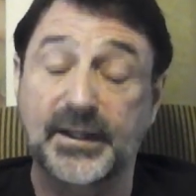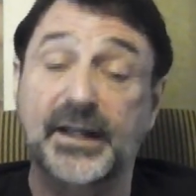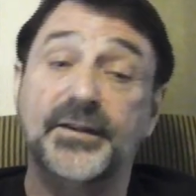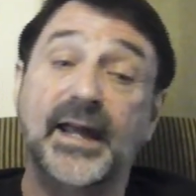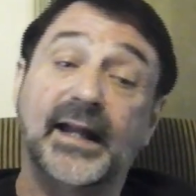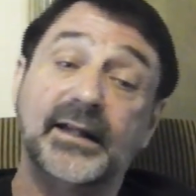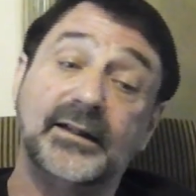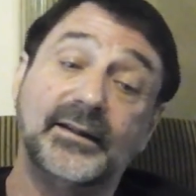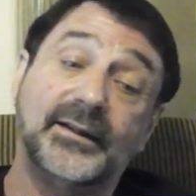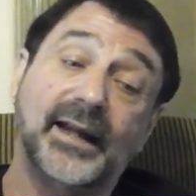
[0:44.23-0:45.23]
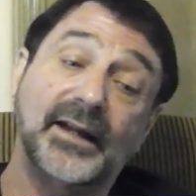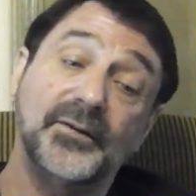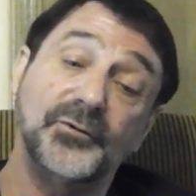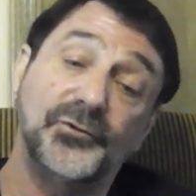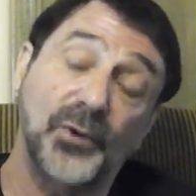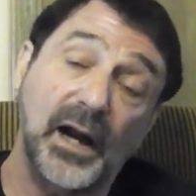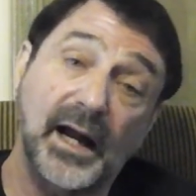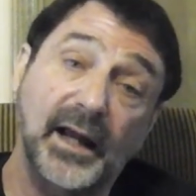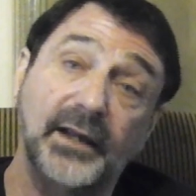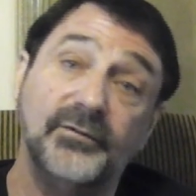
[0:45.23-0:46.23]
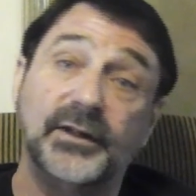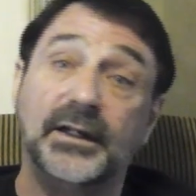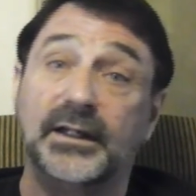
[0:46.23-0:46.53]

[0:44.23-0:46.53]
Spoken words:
that drive